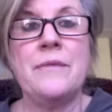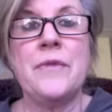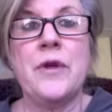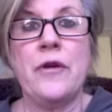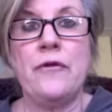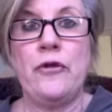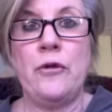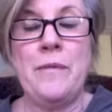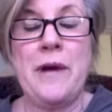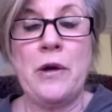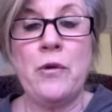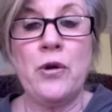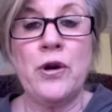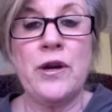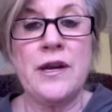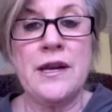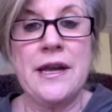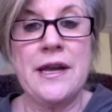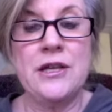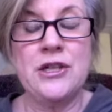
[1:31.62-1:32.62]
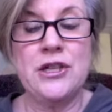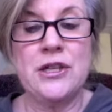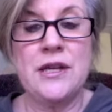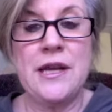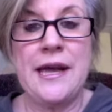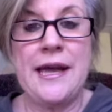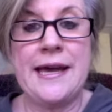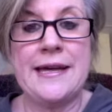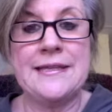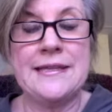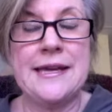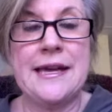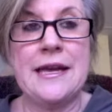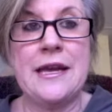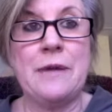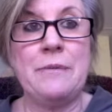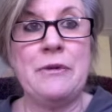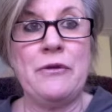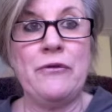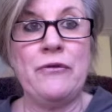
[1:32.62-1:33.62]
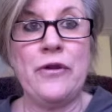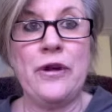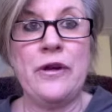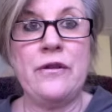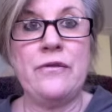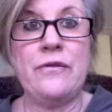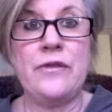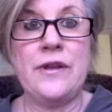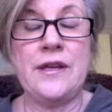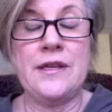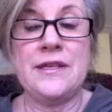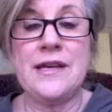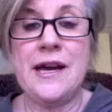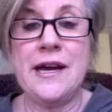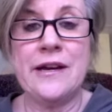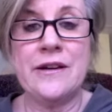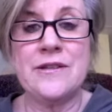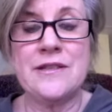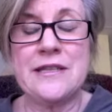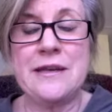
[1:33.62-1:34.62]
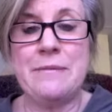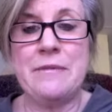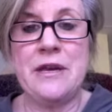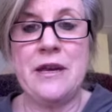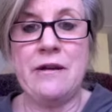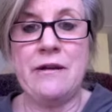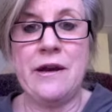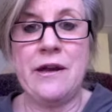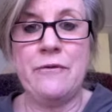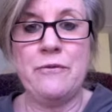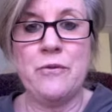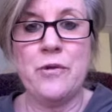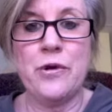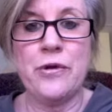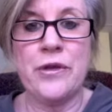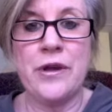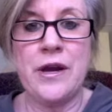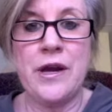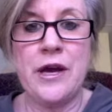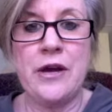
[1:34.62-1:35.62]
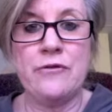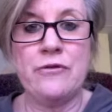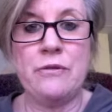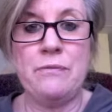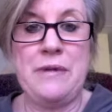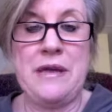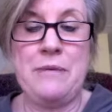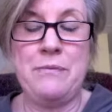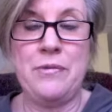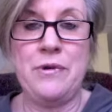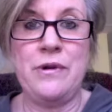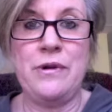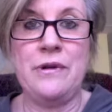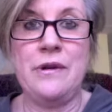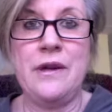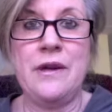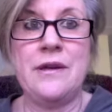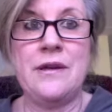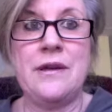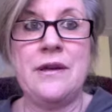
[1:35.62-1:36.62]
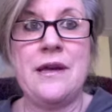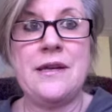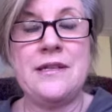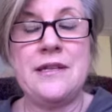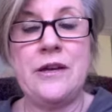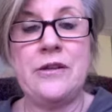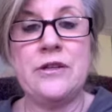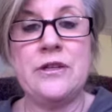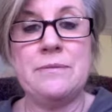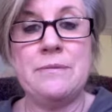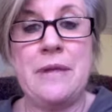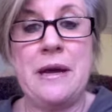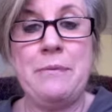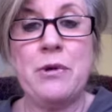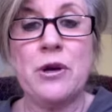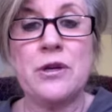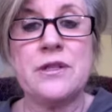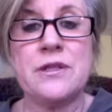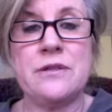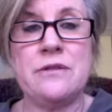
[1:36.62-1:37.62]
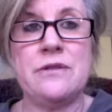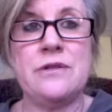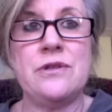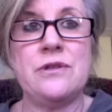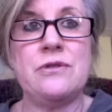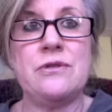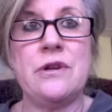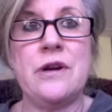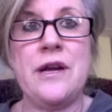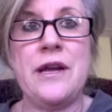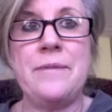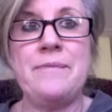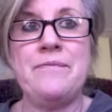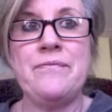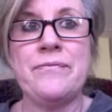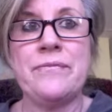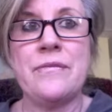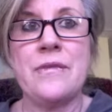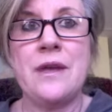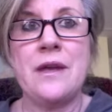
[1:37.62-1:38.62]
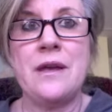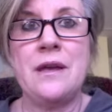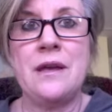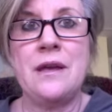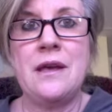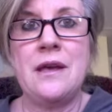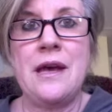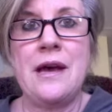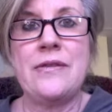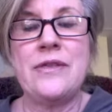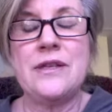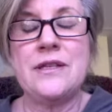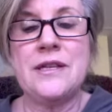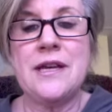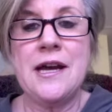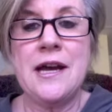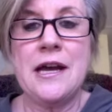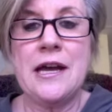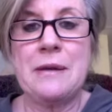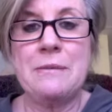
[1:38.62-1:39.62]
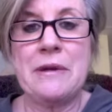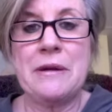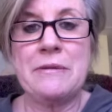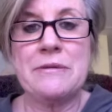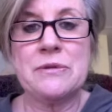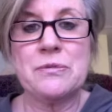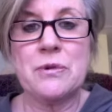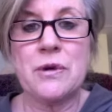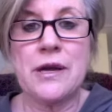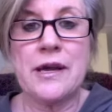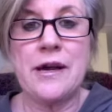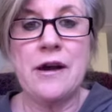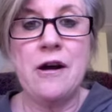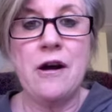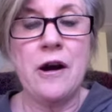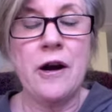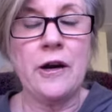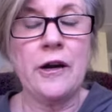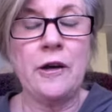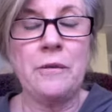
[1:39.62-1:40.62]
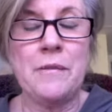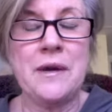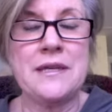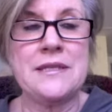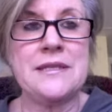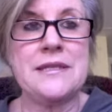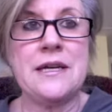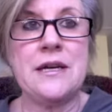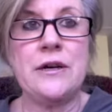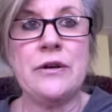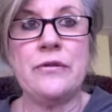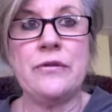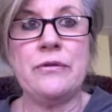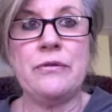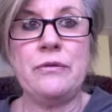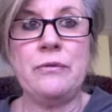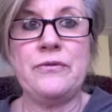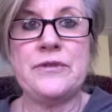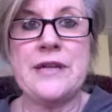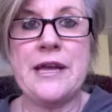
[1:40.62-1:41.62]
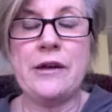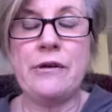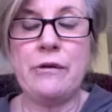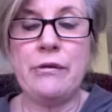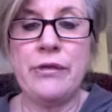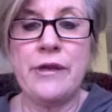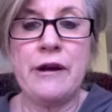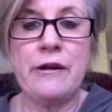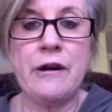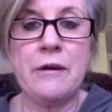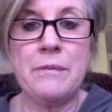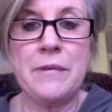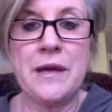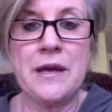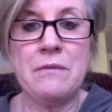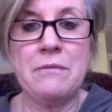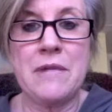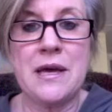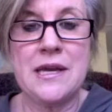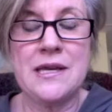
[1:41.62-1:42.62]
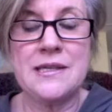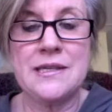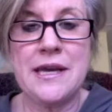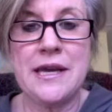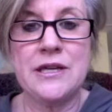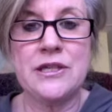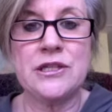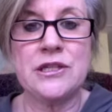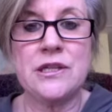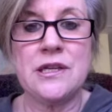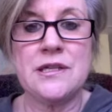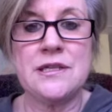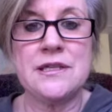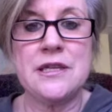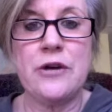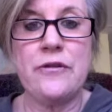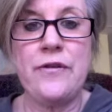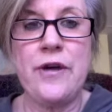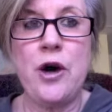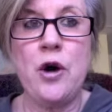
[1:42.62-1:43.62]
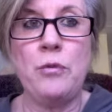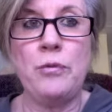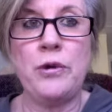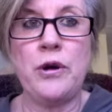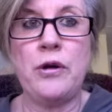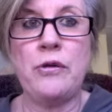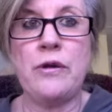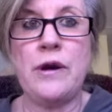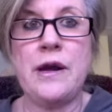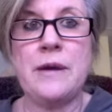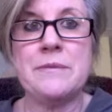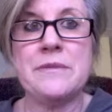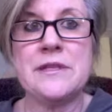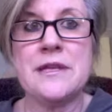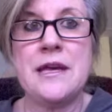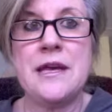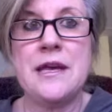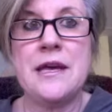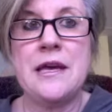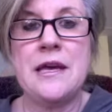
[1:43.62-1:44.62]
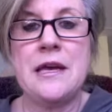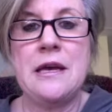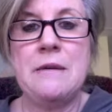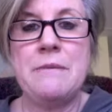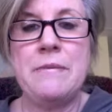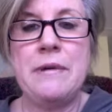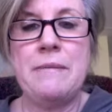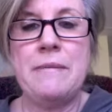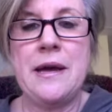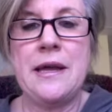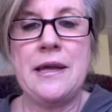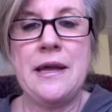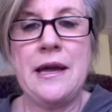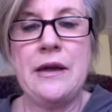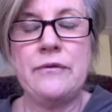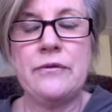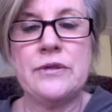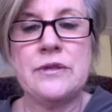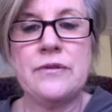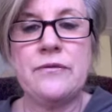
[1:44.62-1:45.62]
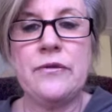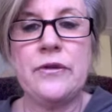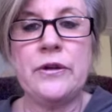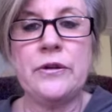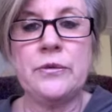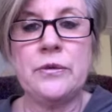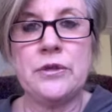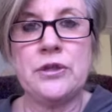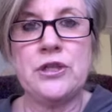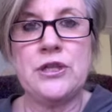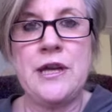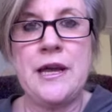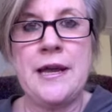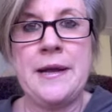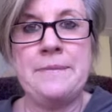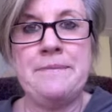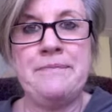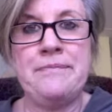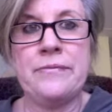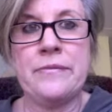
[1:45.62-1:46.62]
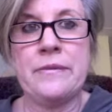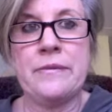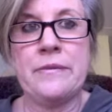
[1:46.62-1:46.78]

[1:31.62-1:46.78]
For my ordination, I had to get up in front of the entire seminary of more than 100 people and tell my personal story. At the time, I was working hard on myself through psychotherapy, meditation, and self-help programs, but my life was filled with shame.